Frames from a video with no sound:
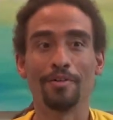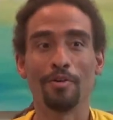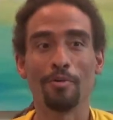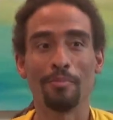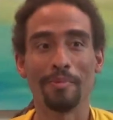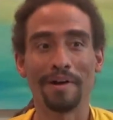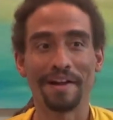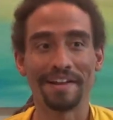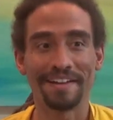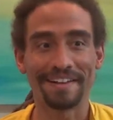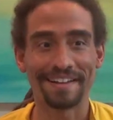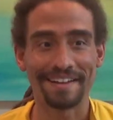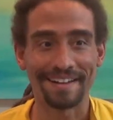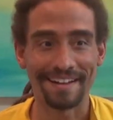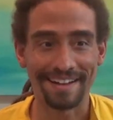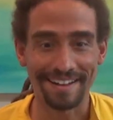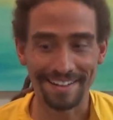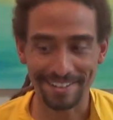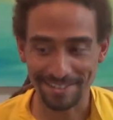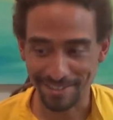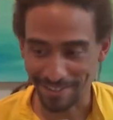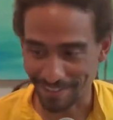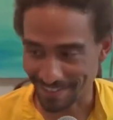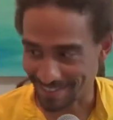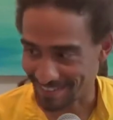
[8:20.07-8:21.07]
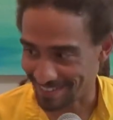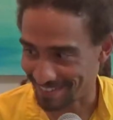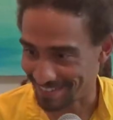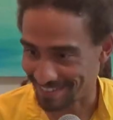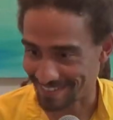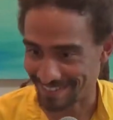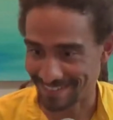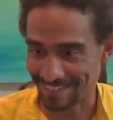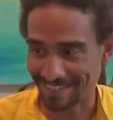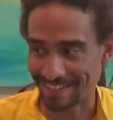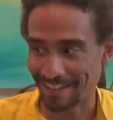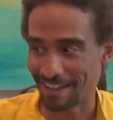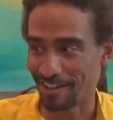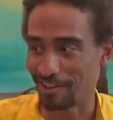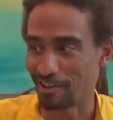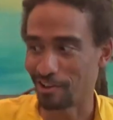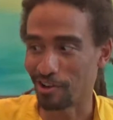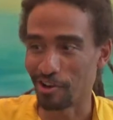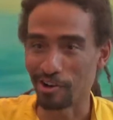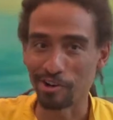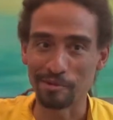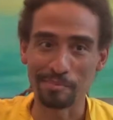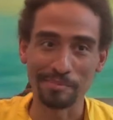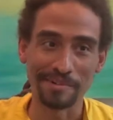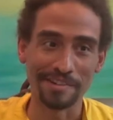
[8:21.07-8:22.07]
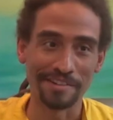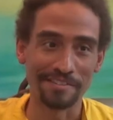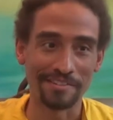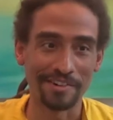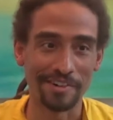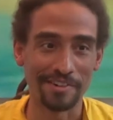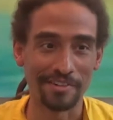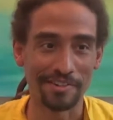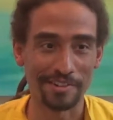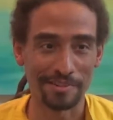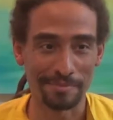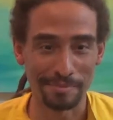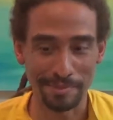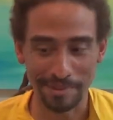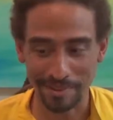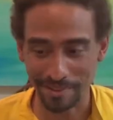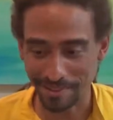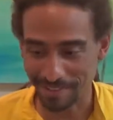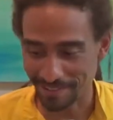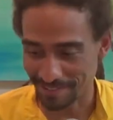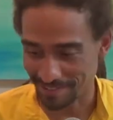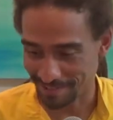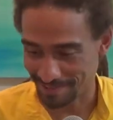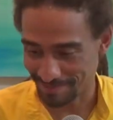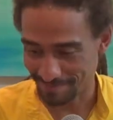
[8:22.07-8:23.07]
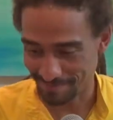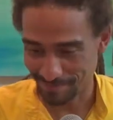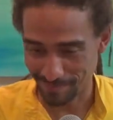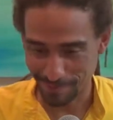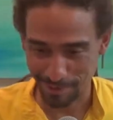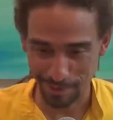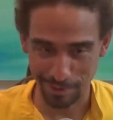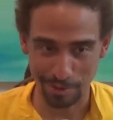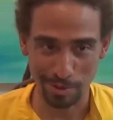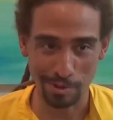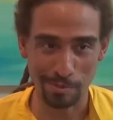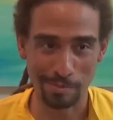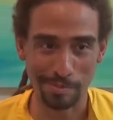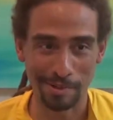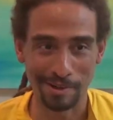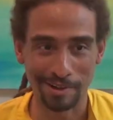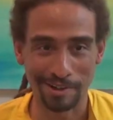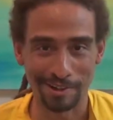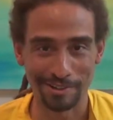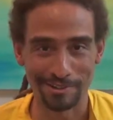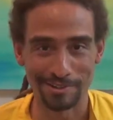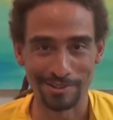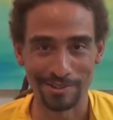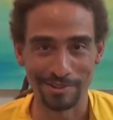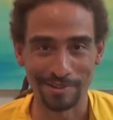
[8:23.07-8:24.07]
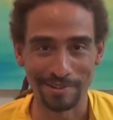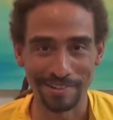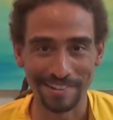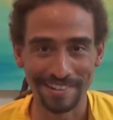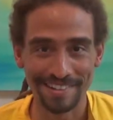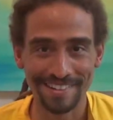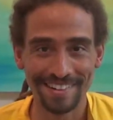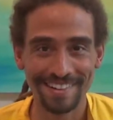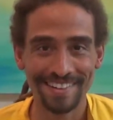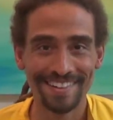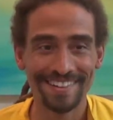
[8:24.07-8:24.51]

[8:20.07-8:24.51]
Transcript: Oh my gosh, I get his entire army of all these millions. Stupid Arjuna.